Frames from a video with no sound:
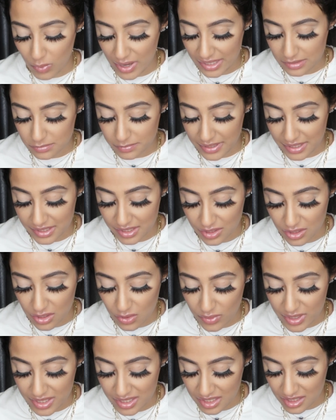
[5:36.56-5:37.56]
while back
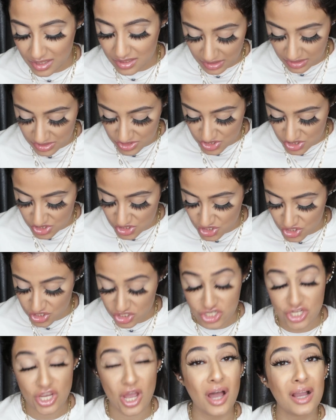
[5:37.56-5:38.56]
ago, and it just
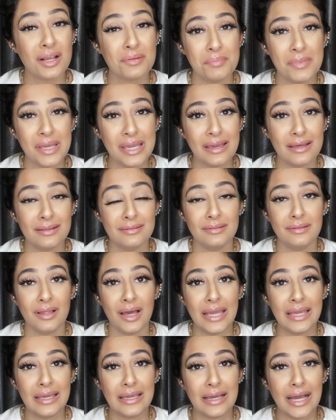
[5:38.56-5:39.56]
shocked me, and
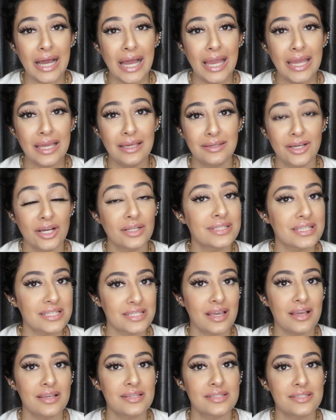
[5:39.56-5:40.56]
like I got
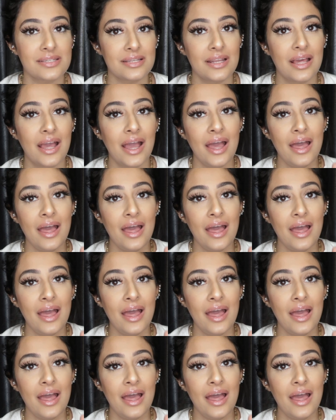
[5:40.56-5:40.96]
disgusted